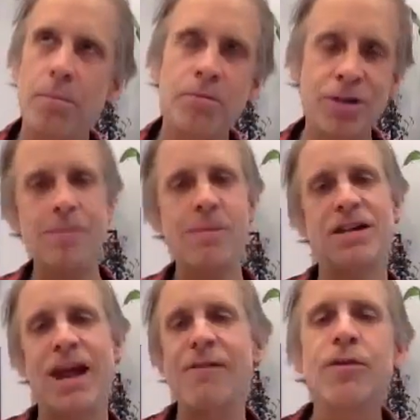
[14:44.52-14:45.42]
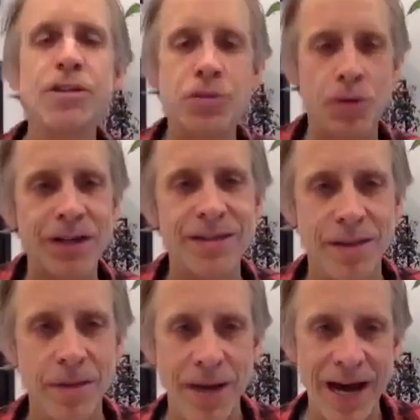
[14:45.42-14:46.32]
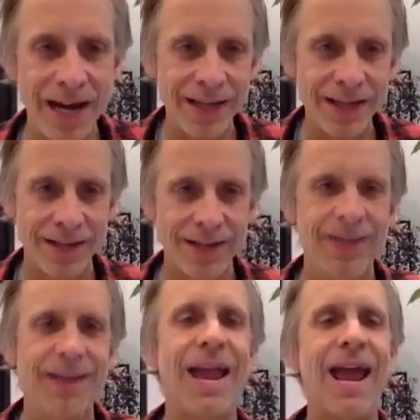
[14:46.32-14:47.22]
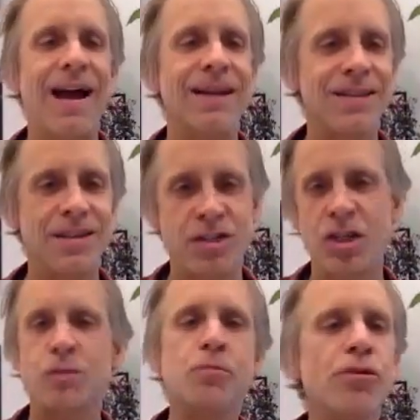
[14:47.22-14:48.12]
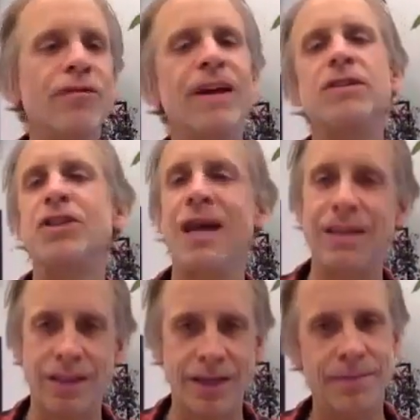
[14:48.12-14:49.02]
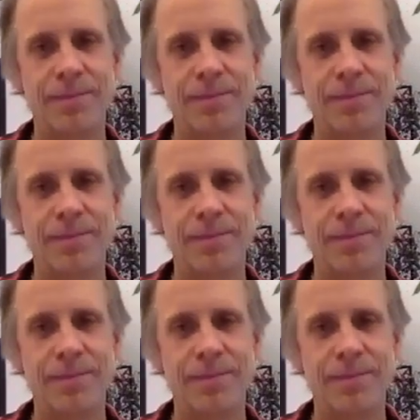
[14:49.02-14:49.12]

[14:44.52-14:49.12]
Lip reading: pretty much every joint in the body and just move it gently.